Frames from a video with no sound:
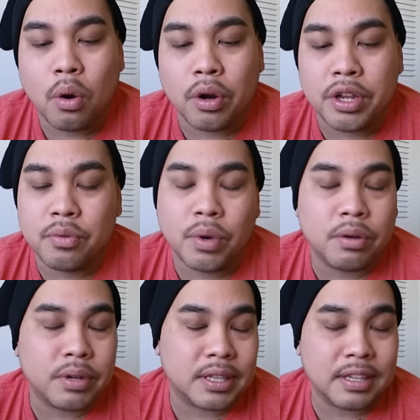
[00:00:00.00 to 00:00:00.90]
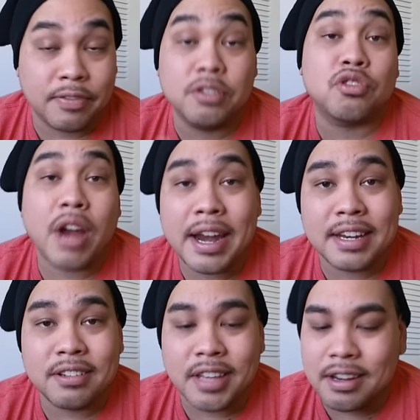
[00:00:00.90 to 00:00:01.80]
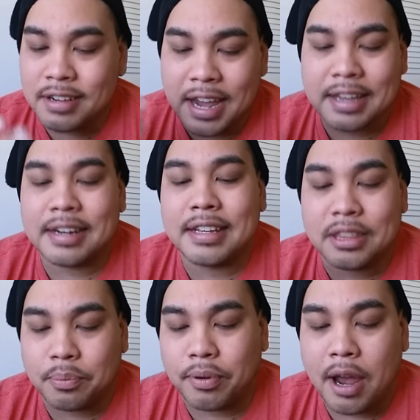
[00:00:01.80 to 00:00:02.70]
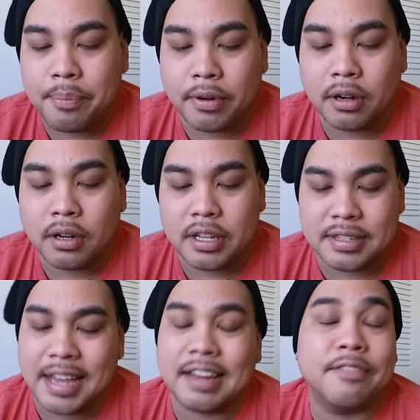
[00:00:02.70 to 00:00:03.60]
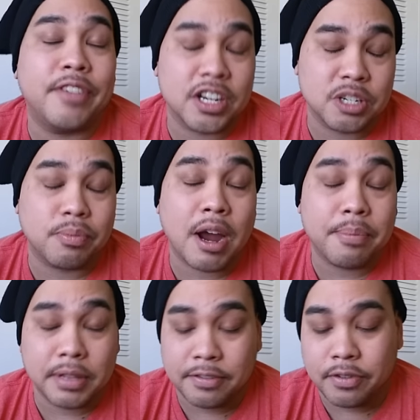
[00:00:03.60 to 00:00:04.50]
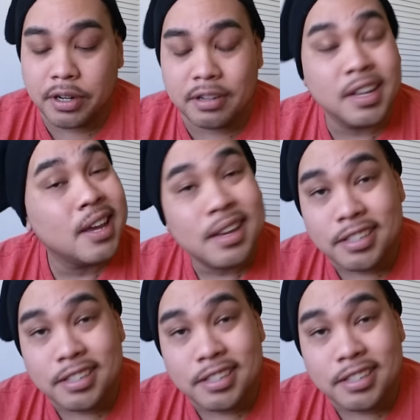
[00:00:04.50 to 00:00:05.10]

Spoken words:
Or you won't get, if you try to do that, you're not gonna get the proper, it's not gonna function properly for you.